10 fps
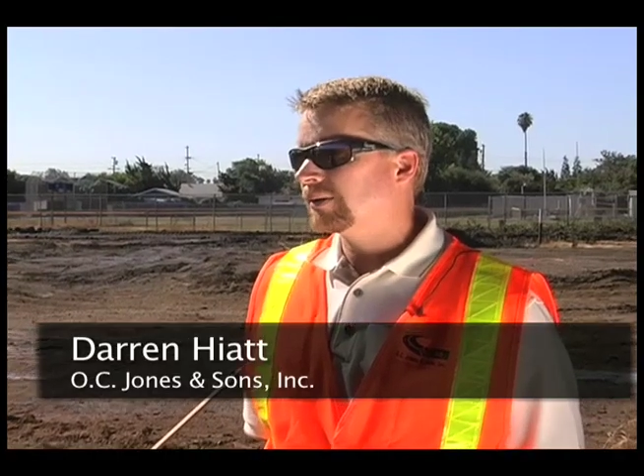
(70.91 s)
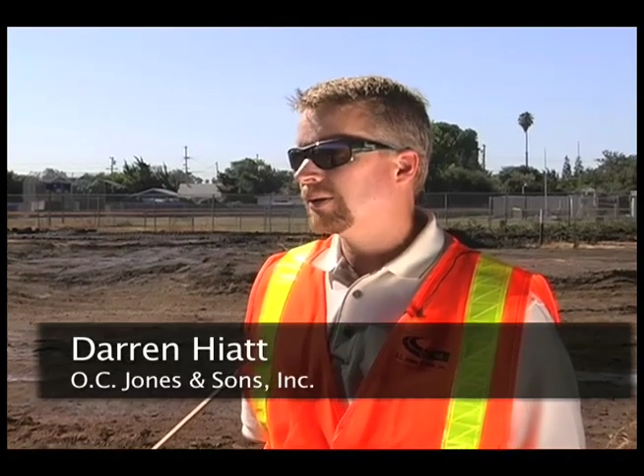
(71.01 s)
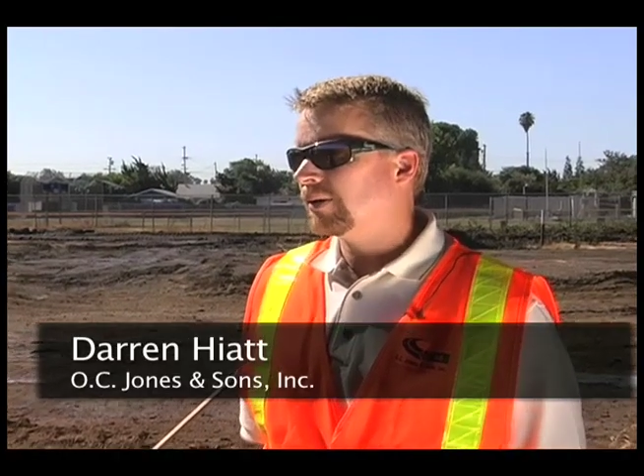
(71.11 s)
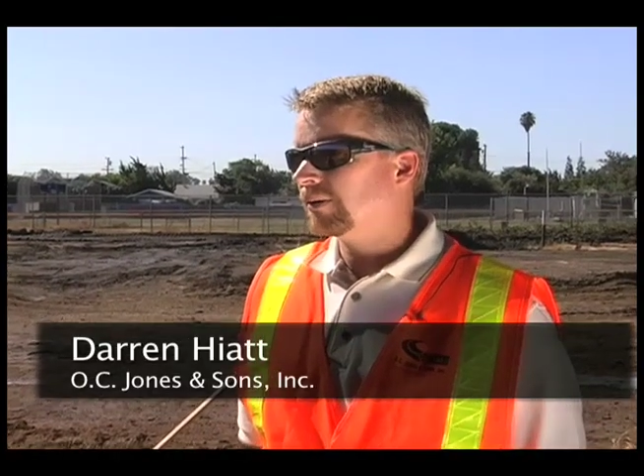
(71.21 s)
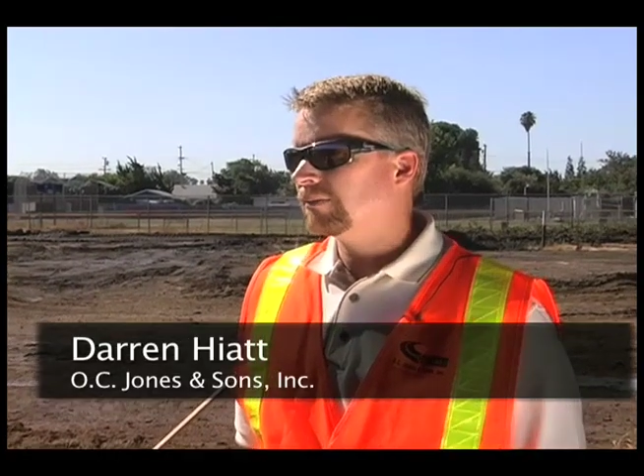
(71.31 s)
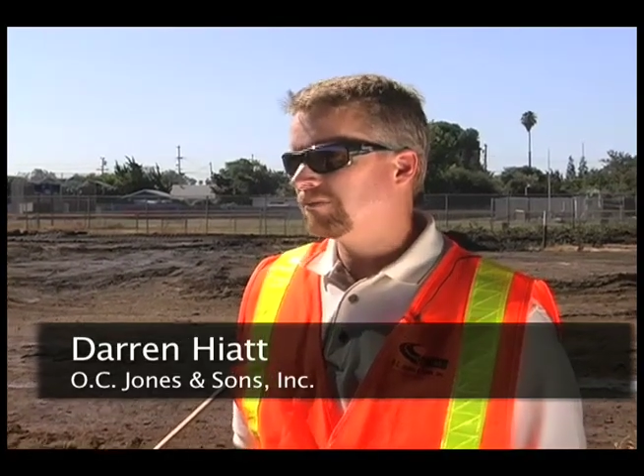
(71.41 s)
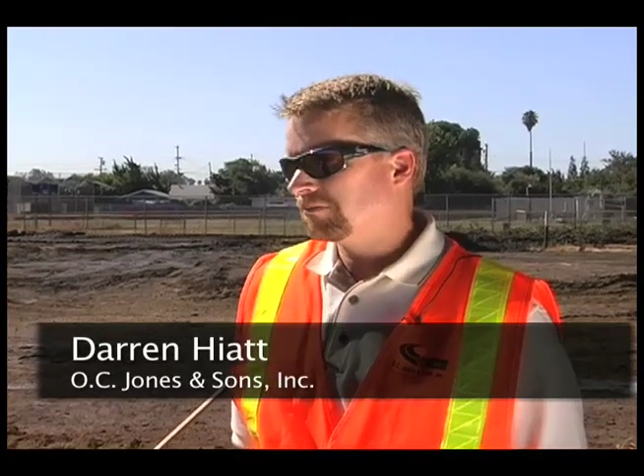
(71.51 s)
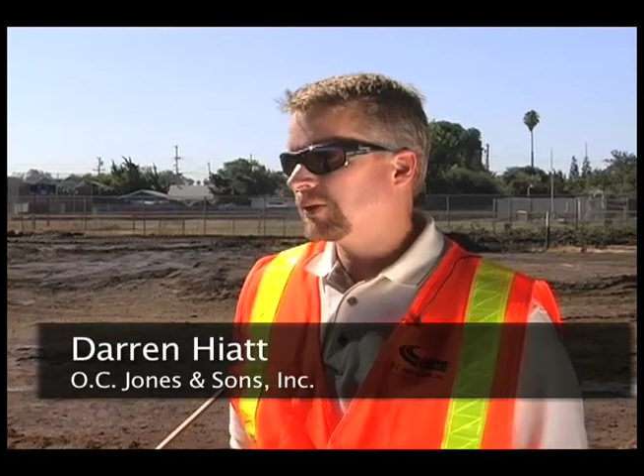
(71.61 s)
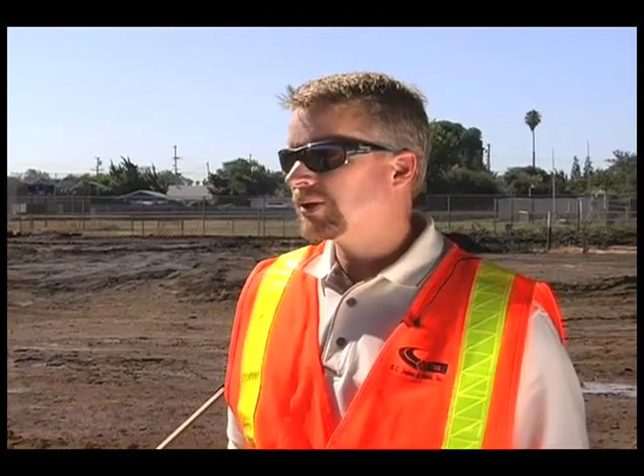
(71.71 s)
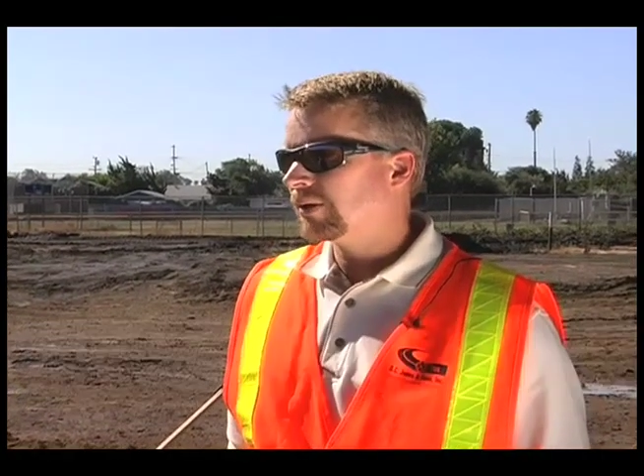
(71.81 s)
so
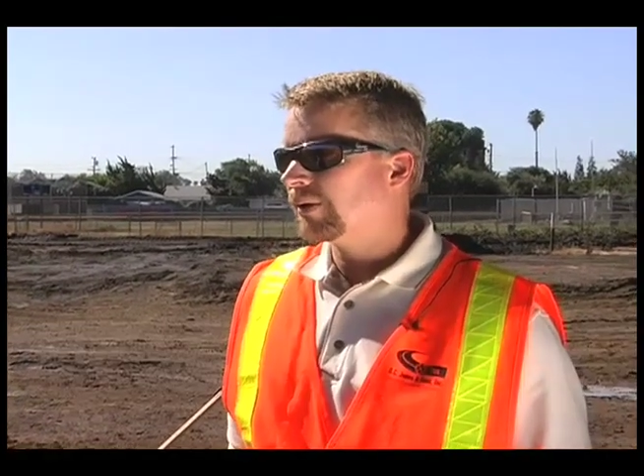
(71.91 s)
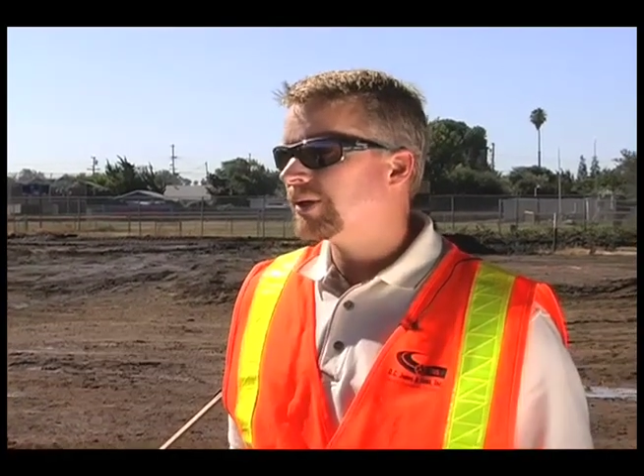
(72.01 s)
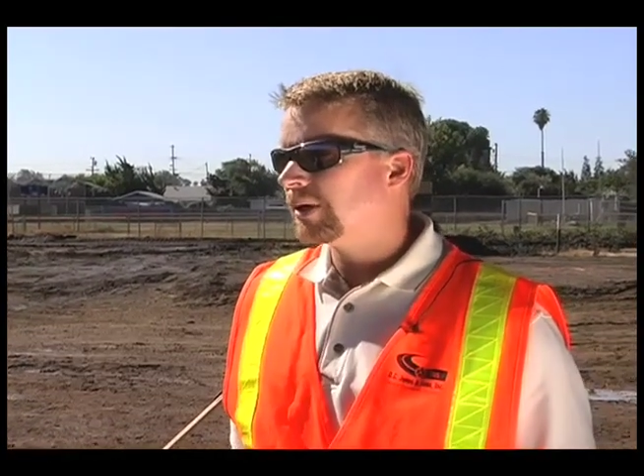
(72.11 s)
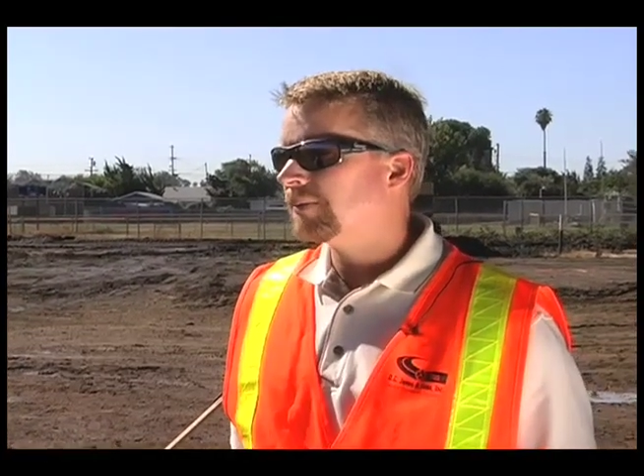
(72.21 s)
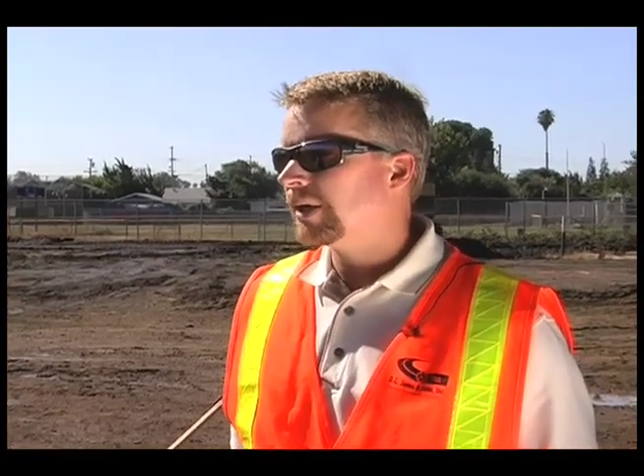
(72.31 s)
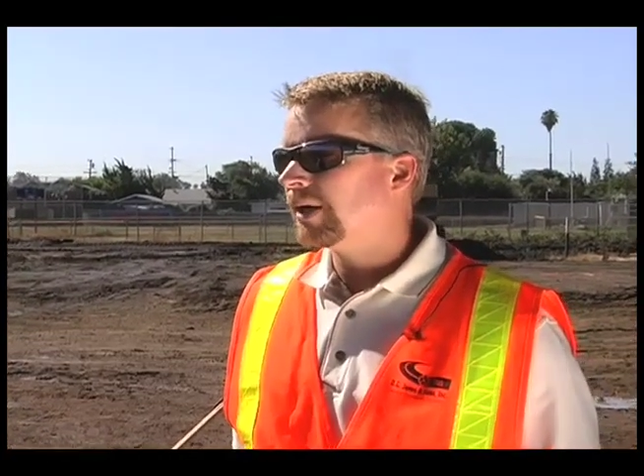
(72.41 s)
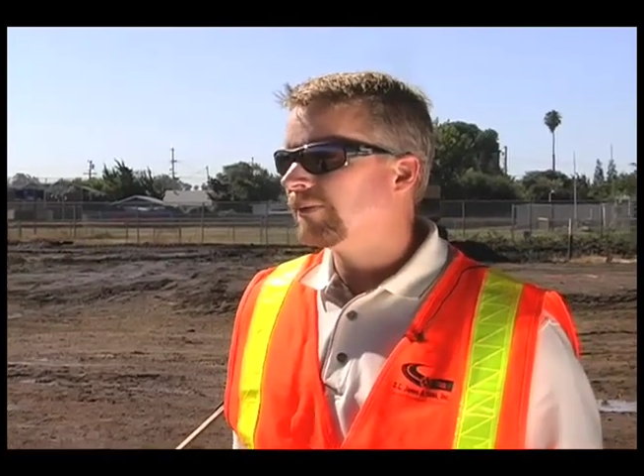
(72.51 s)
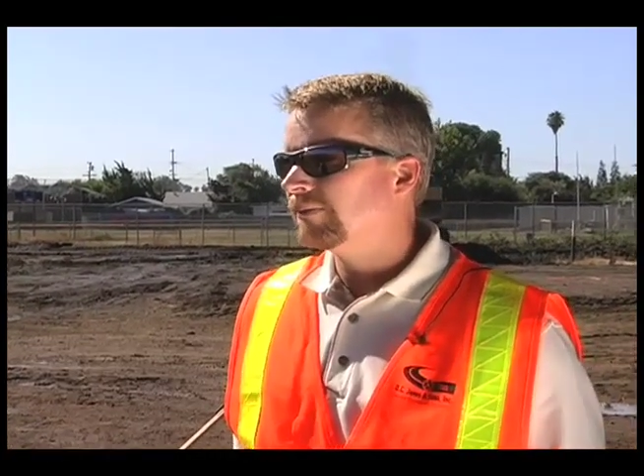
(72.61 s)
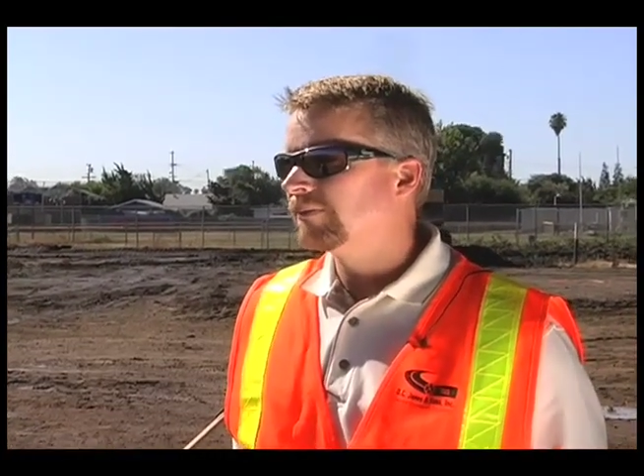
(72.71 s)
it's a great job to have.